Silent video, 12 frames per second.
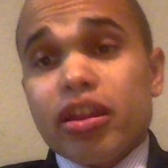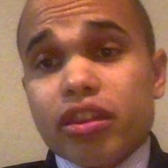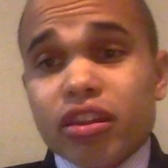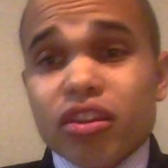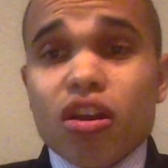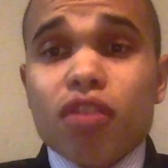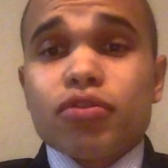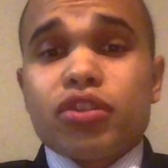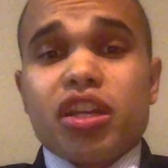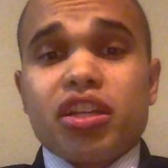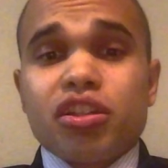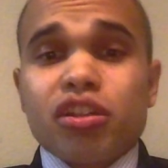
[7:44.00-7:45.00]
think the
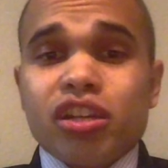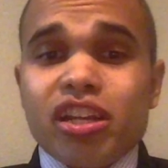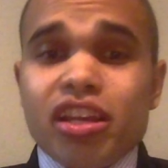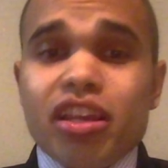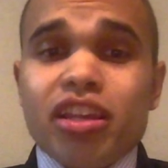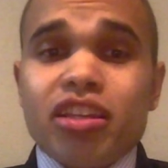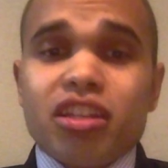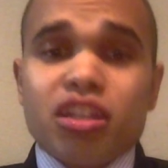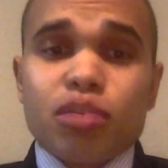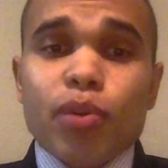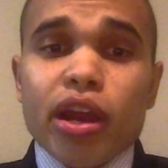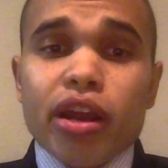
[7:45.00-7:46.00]
conversation is
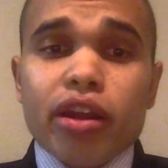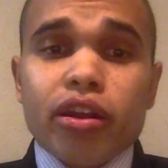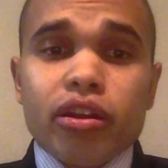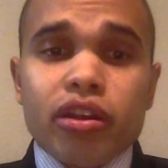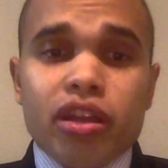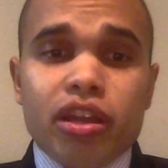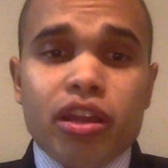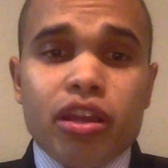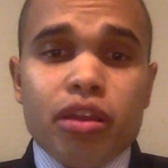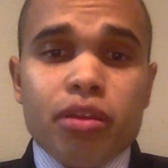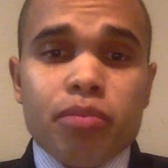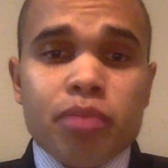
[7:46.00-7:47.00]
inspired
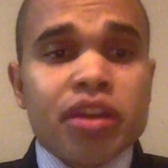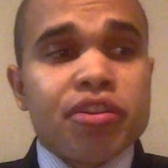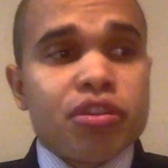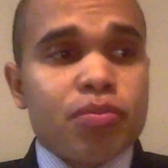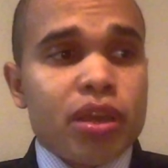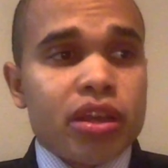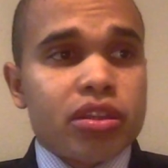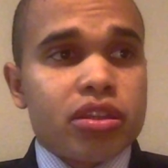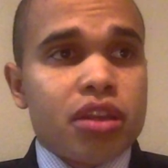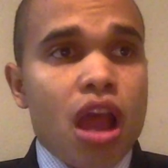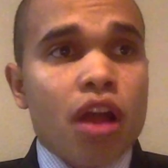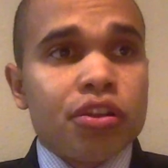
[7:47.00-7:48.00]
in many respects
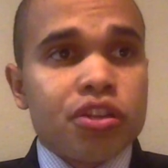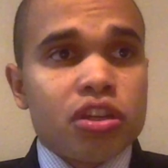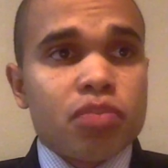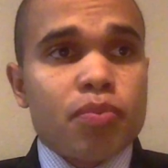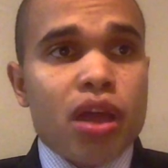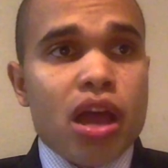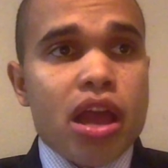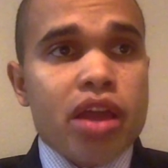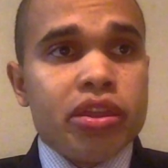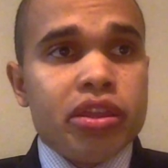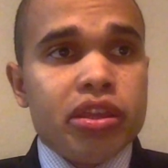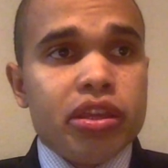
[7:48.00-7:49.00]
not just by
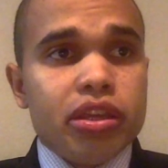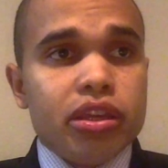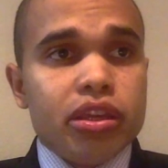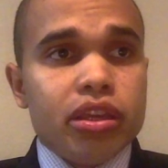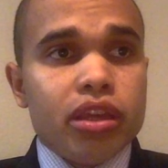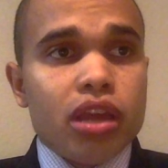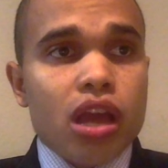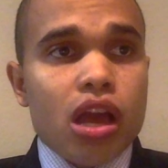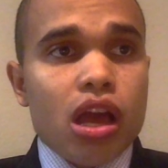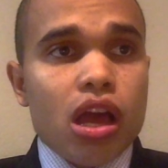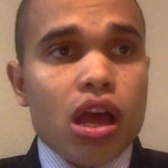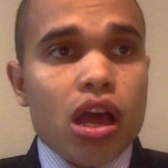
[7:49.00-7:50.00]
the
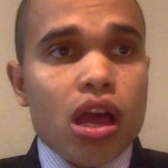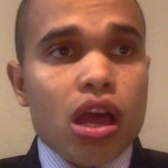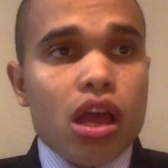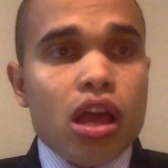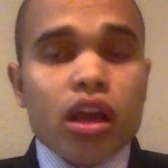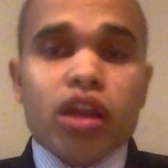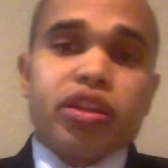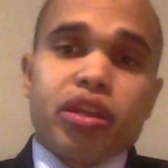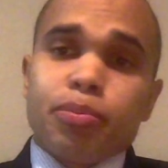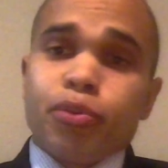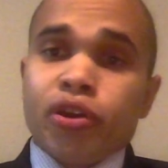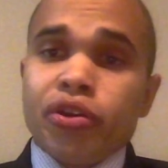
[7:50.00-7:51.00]

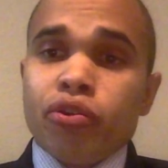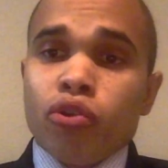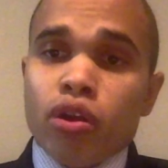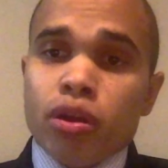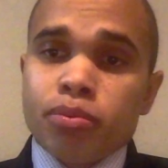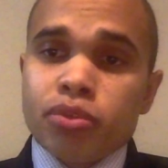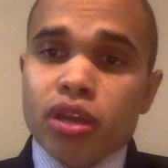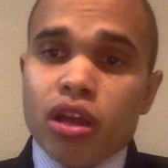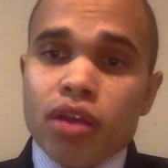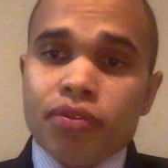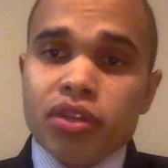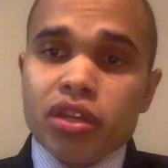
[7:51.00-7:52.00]
contemporary norms
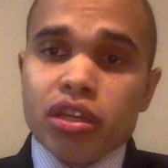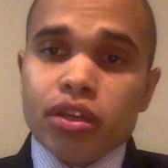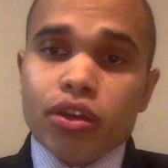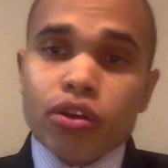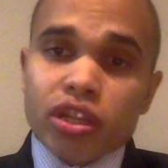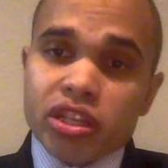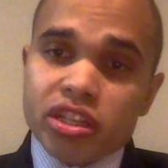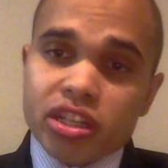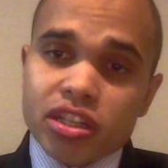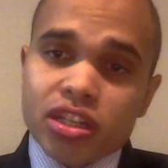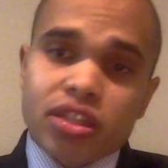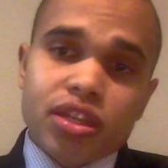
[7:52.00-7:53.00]
of the early
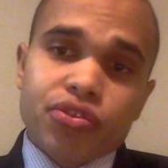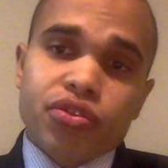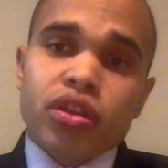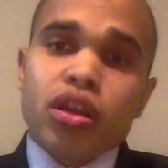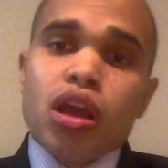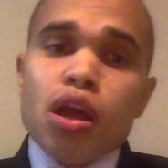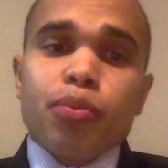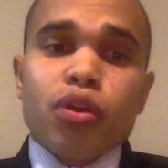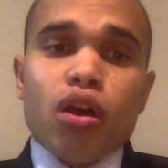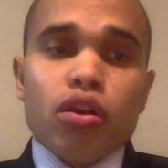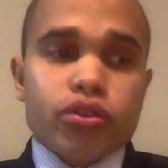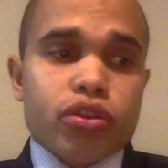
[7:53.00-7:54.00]
16th century, but
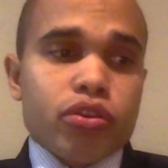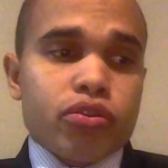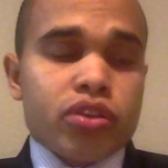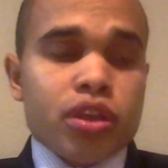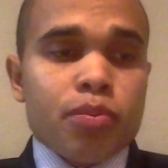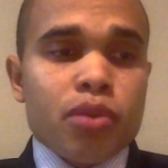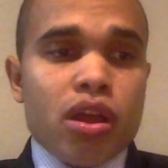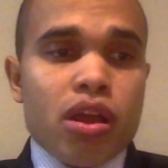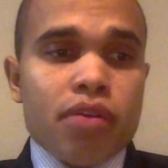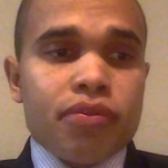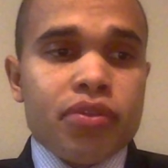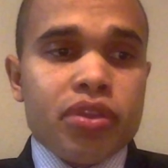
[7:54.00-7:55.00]
also some
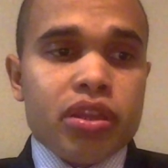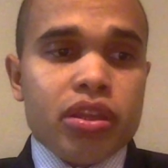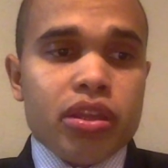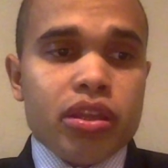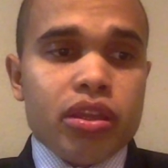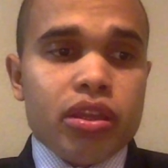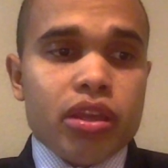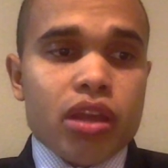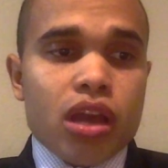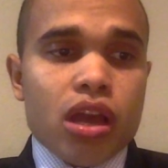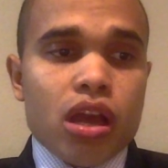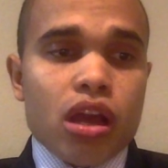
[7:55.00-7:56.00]
of the
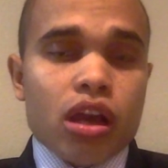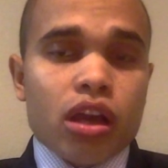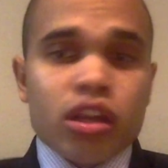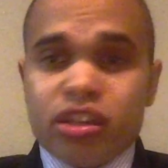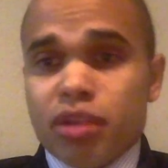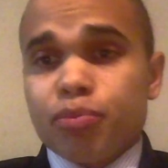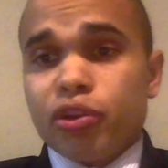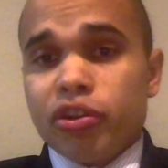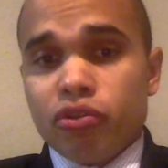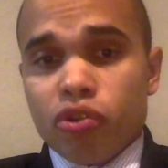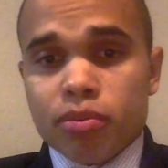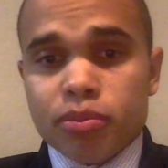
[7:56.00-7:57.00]
contemporary
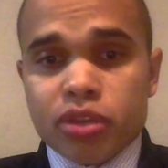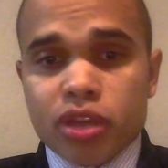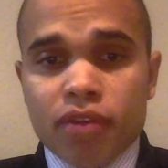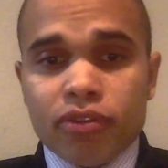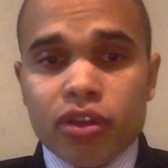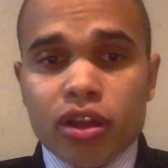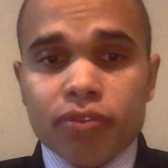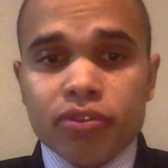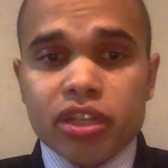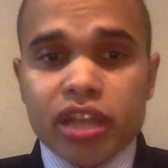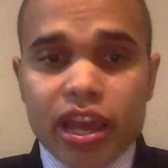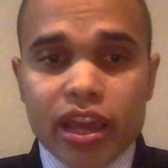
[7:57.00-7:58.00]
norms of
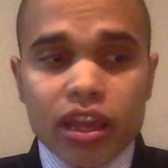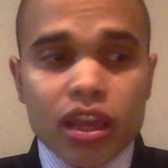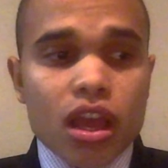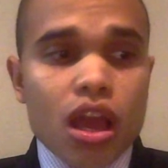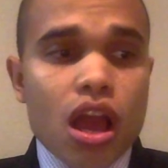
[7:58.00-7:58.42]
today.